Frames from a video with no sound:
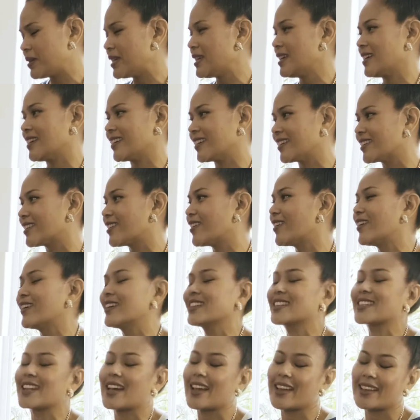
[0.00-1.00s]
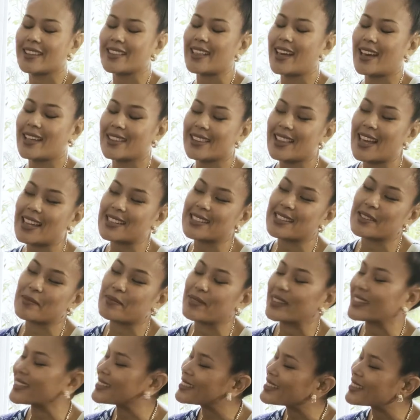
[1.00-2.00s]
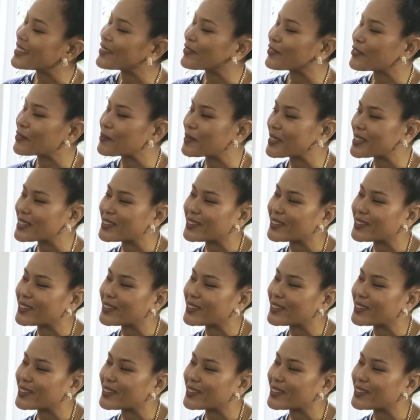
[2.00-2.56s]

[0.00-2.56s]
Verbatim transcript: being, you know, it's like that's the biggest thing for me.